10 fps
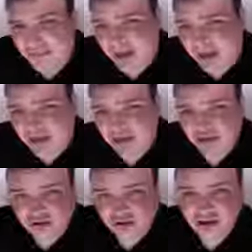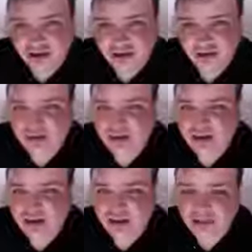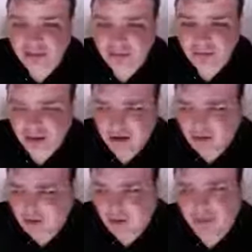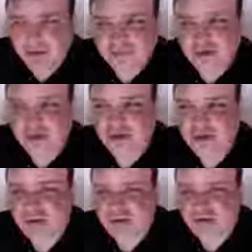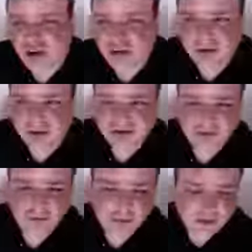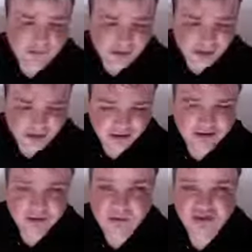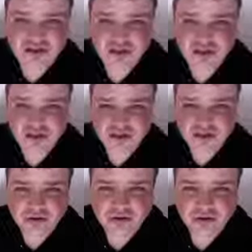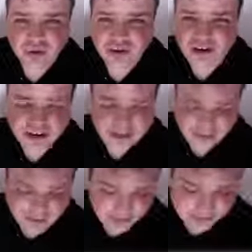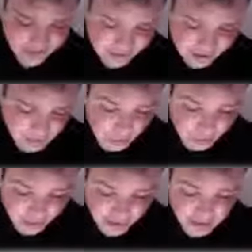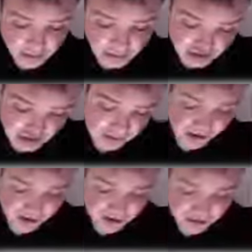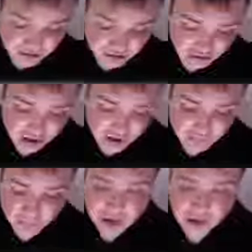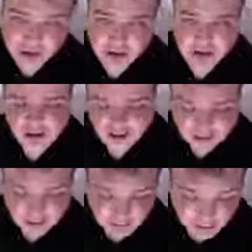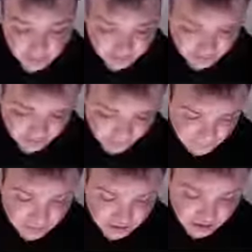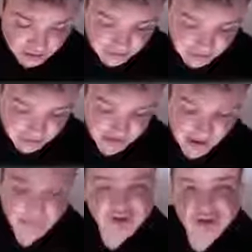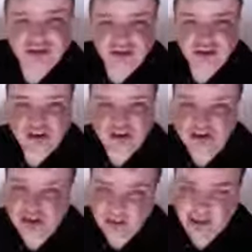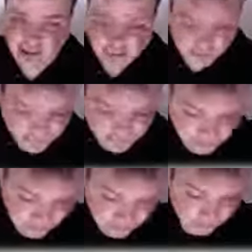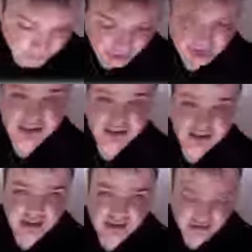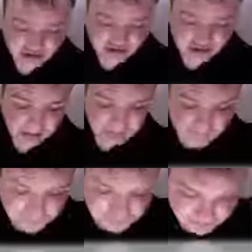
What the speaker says: It may in certain towns, but if I want to find the local Starbucks, if I want to find some obscure store, Navigon won't find it, but GPS Drive will. And it's a fairly inexpensive app, so I suggest you check that one out if you need a navigation app.